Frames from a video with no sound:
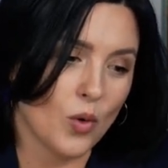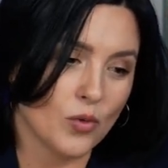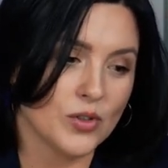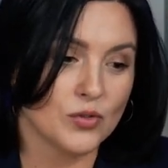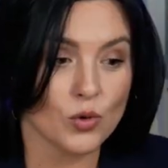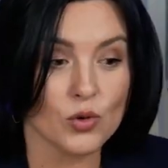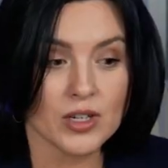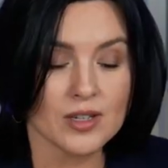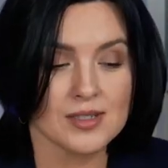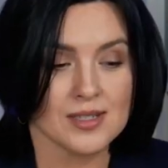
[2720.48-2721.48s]
of the
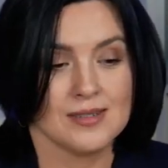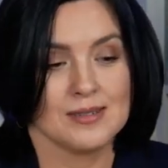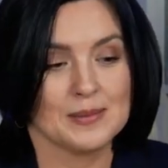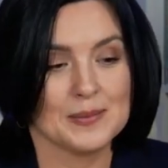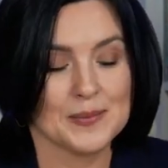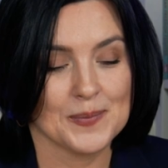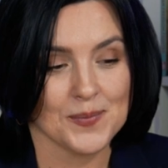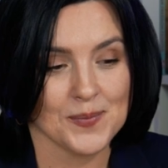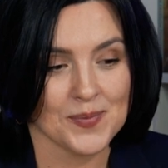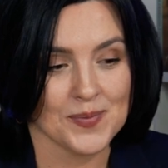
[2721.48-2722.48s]
foreigners.
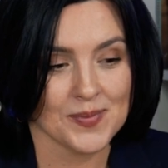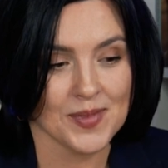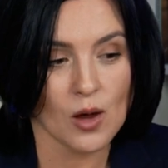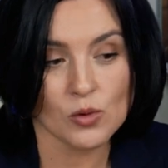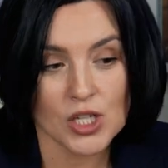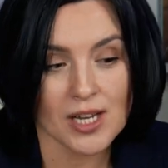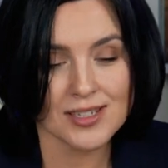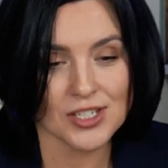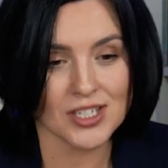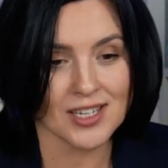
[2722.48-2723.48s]
How
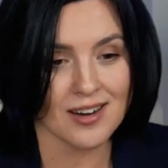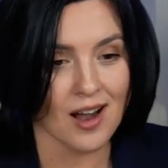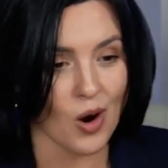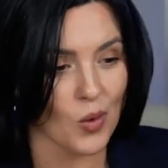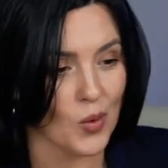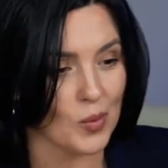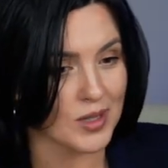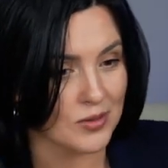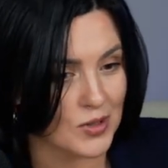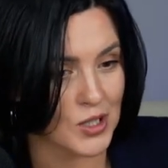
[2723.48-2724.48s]
challenging and how
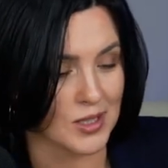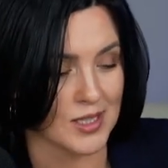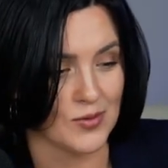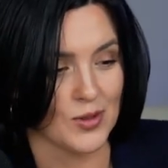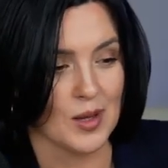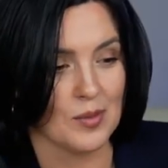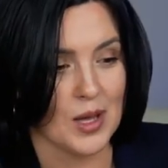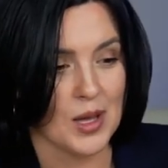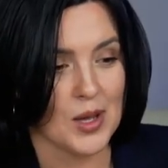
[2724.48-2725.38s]
beneficial it's for them.